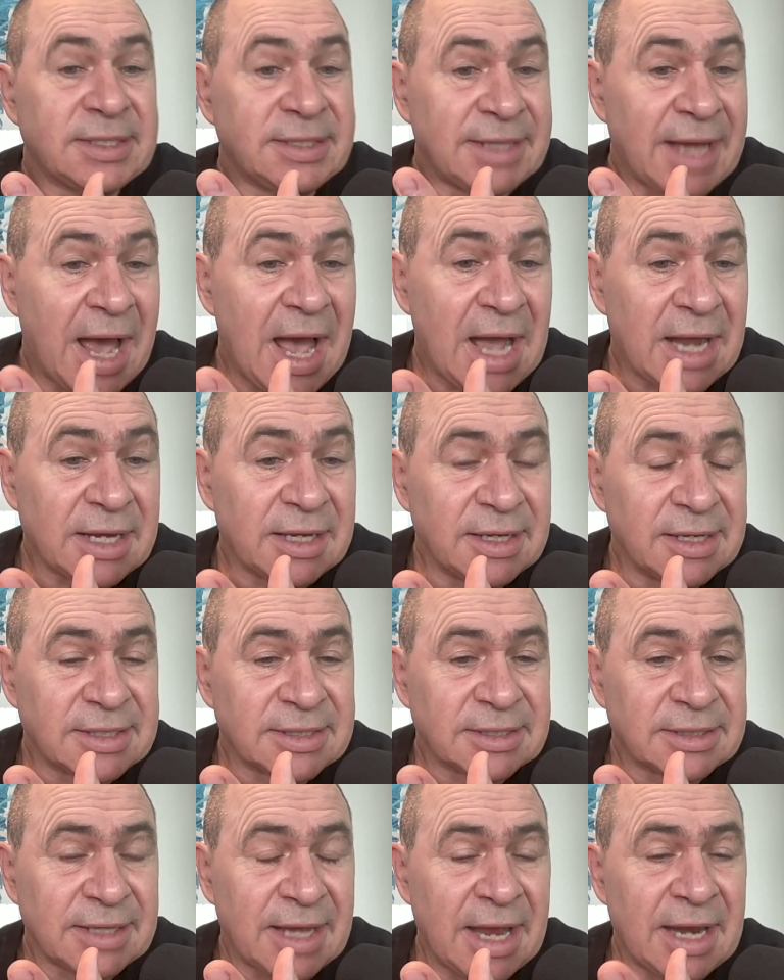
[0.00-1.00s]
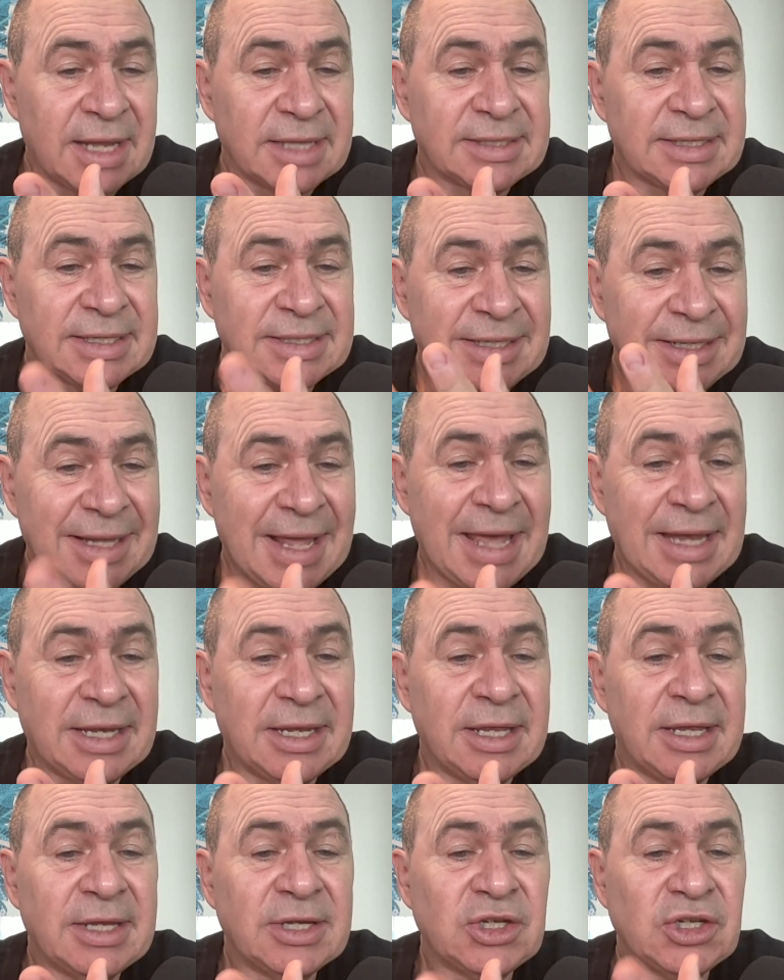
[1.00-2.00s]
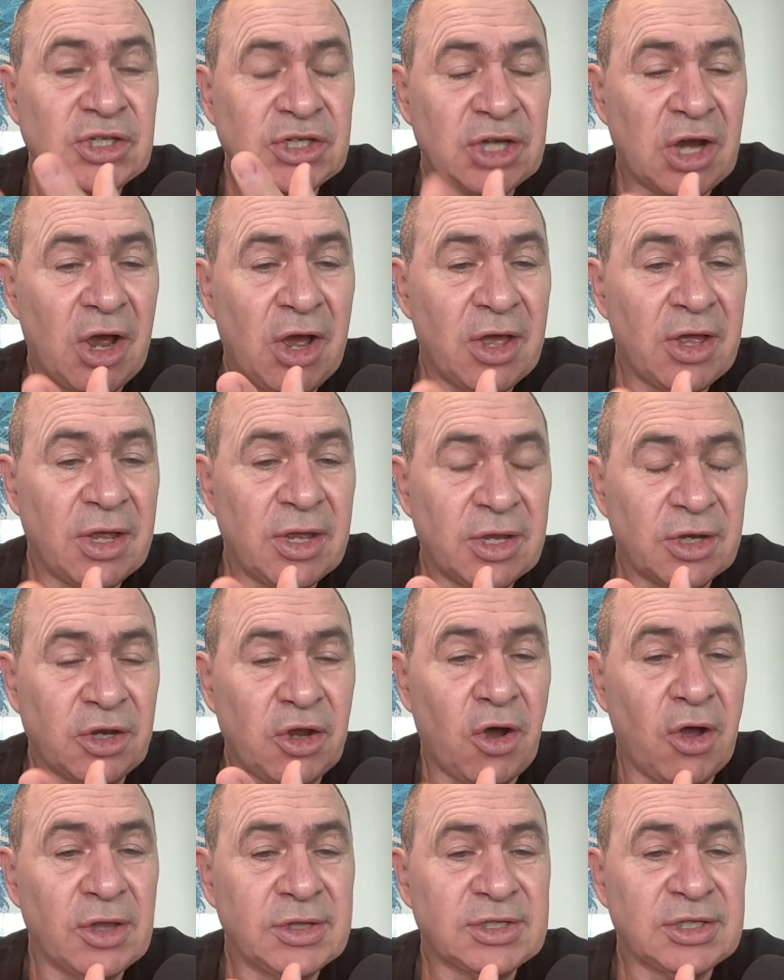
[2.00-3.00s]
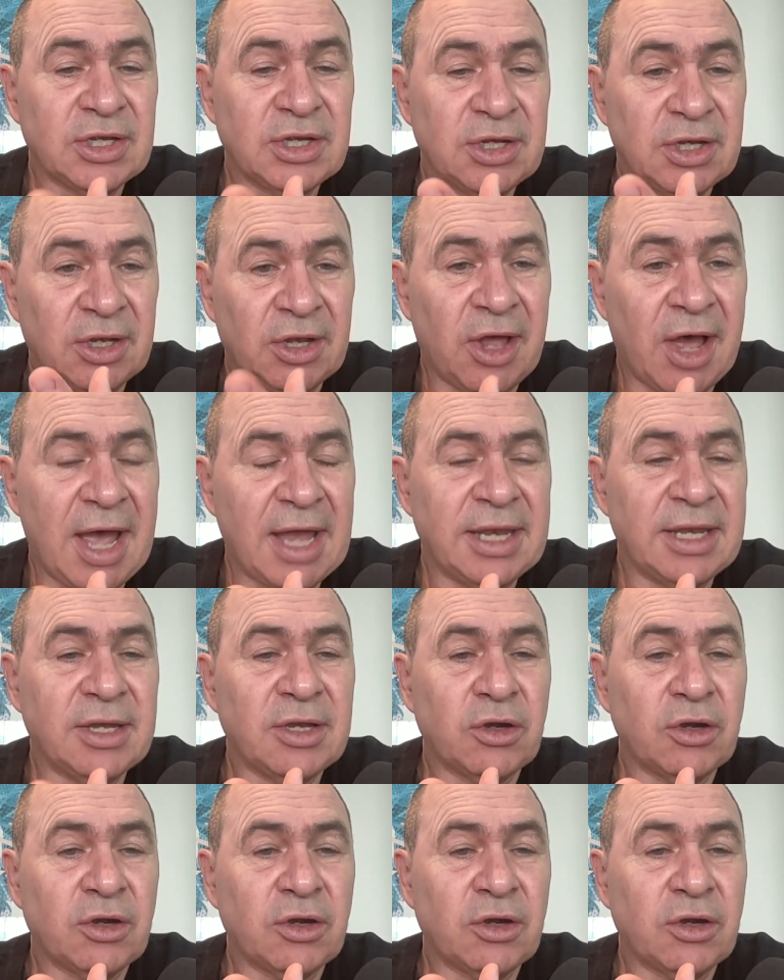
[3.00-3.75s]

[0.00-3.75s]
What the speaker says: darkness. And it says, let God's light,